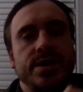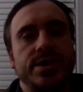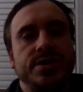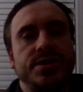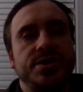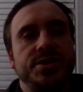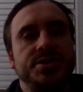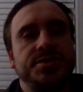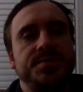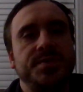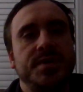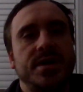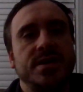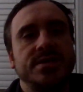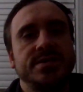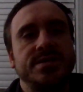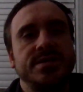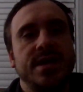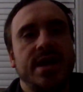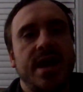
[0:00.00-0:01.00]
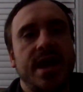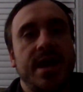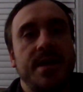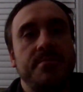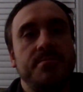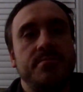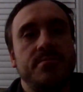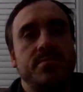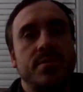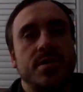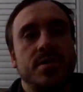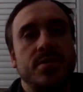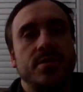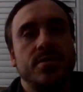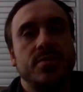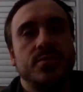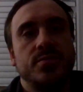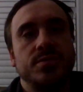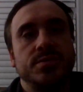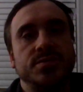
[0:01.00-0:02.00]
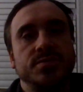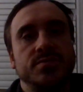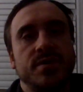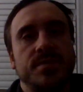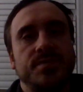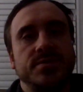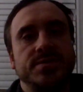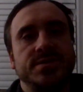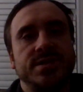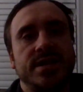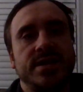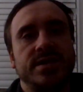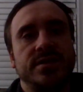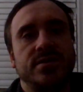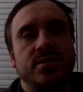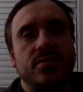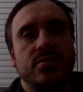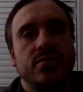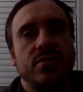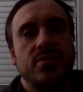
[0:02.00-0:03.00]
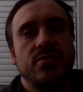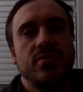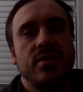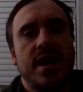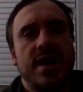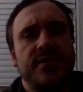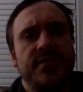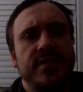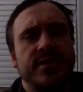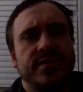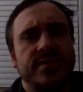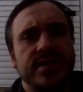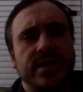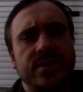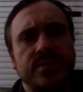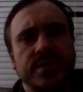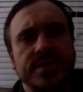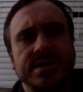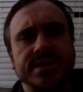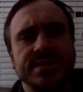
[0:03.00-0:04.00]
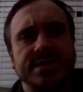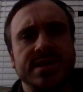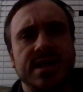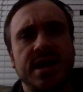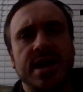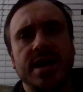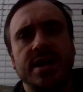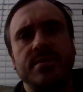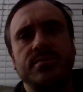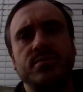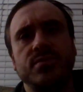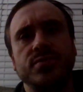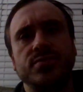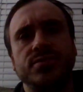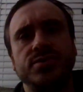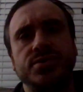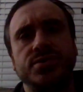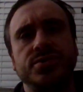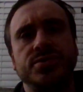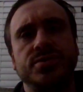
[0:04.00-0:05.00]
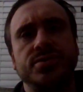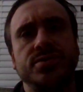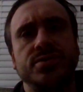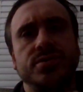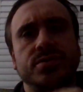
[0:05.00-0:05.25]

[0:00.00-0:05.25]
Tishpak's name was represented logographically with the sign Mush,